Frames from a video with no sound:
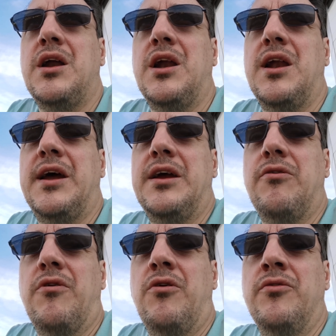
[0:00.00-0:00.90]

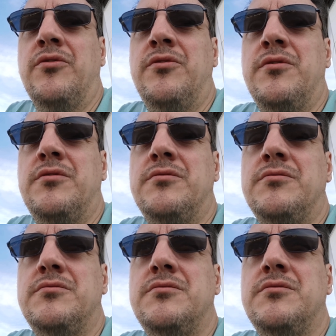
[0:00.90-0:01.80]
later on
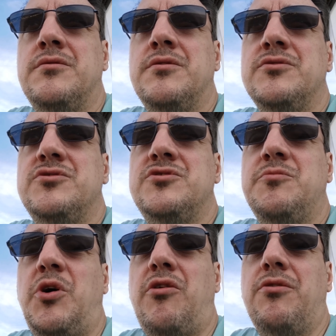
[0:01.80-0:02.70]

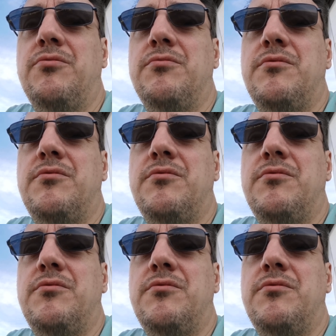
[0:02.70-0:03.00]
tomorrow,